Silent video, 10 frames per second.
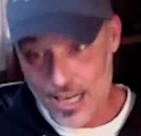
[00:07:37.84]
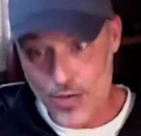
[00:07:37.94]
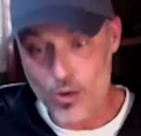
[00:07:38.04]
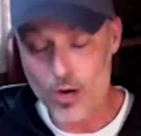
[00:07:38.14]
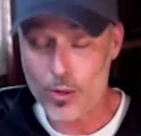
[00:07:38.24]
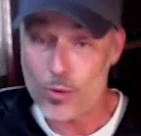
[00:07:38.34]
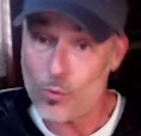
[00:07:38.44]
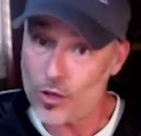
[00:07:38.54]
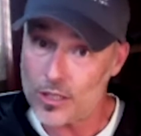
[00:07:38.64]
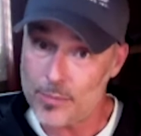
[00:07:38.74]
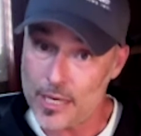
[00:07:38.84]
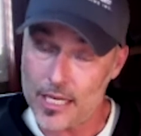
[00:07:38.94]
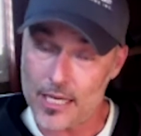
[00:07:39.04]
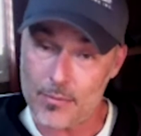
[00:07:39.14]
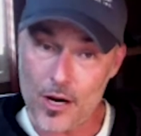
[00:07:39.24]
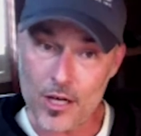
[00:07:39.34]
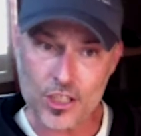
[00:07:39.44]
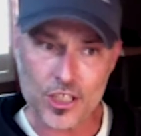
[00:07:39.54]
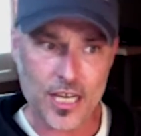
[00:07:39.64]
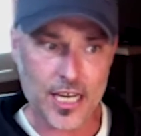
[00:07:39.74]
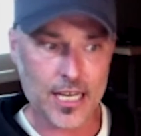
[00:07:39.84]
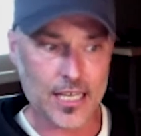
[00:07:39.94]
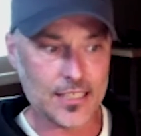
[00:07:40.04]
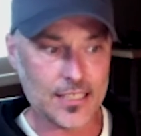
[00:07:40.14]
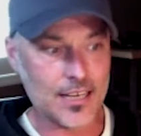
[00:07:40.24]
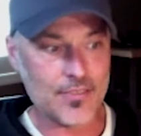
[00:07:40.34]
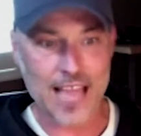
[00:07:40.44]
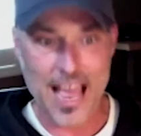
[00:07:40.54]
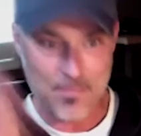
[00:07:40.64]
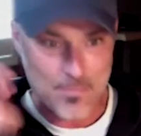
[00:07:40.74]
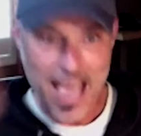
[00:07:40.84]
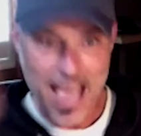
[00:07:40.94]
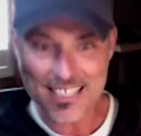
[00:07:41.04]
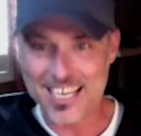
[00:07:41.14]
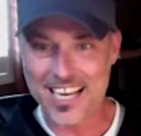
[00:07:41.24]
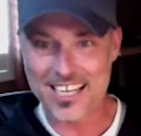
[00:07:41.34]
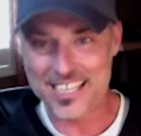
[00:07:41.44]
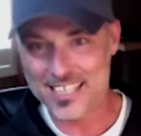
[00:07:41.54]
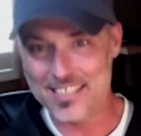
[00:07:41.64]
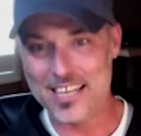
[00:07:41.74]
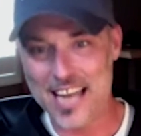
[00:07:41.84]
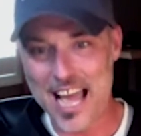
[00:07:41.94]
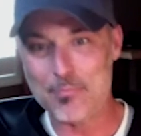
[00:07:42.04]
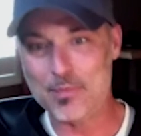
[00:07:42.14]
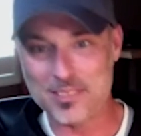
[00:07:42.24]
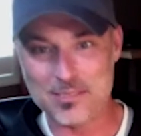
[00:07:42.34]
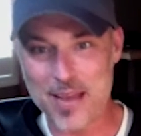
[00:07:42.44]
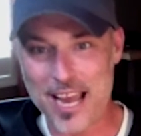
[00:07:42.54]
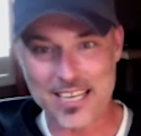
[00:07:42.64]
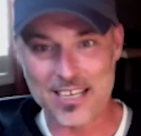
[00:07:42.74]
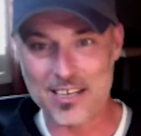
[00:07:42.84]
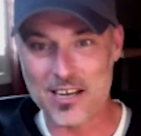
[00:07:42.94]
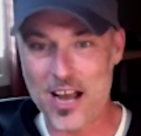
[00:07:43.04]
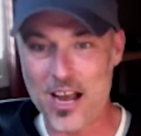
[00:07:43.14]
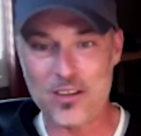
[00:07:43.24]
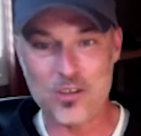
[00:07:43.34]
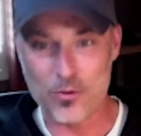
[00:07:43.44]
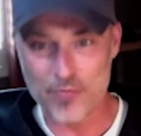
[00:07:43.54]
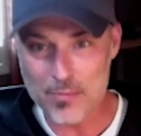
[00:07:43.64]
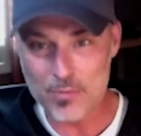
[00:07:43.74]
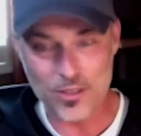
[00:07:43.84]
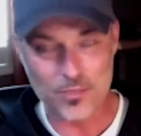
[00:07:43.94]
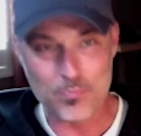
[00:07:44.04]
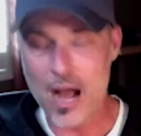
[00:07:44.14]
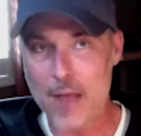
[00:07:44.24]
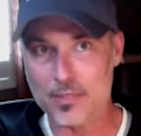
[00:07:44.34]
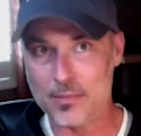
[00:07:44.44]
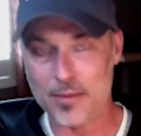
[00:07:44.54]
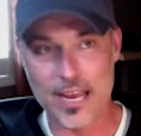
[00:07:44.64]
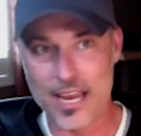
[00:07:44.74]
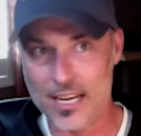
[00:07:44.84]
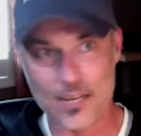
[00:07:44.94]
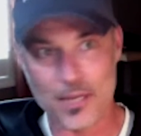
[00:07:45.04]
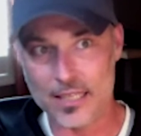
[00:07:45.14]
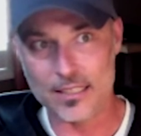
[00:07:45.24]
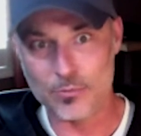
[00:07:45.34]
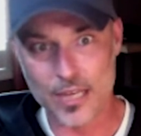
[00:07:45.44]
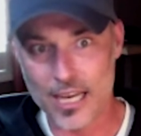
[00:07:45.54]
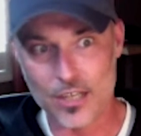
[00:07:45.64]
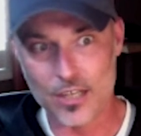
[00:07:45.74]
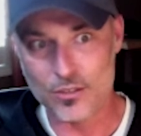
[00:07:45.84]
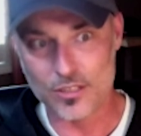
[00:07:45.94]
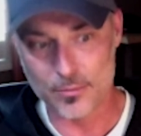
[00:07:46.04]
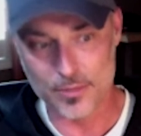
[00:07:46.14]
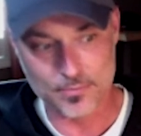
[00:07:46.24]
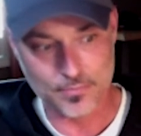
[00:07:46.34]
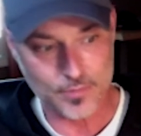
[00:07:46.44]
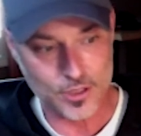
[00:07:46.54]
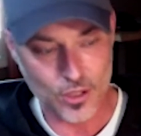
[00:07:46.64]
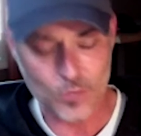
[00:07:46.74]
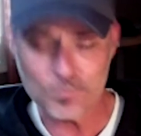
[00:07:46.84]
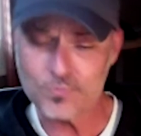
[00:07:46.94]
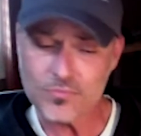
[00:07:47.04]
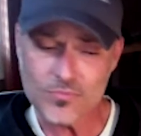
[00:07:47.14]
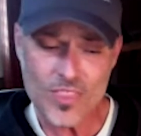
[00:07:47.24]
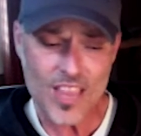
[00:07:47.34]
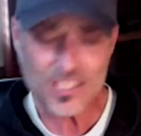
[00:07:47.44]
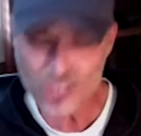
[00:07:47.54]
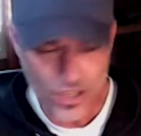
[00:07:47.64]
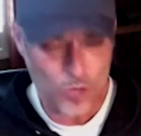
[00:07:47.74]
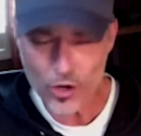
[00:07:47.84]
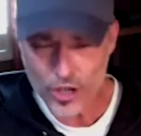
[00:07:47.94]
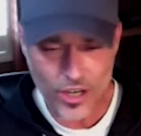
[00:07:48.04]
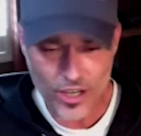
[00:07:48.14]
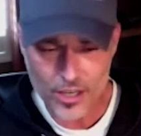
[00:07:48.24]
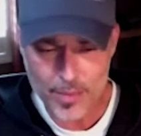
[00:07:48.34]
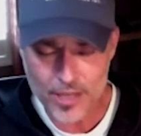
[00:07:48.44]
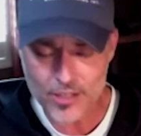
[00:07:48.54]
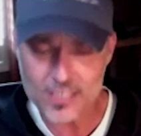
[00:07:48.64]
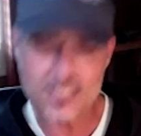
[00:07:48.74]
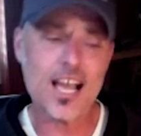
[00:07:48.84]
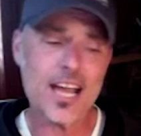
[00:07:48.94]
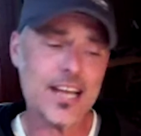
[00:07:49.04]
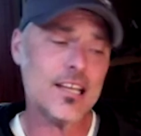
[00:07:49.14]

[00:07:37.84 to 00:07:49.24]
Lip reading: where we were at the beginning of March, and that mask idea that happened back in November popped in my head, and I'm like, we got to do something. So I started working on a better design,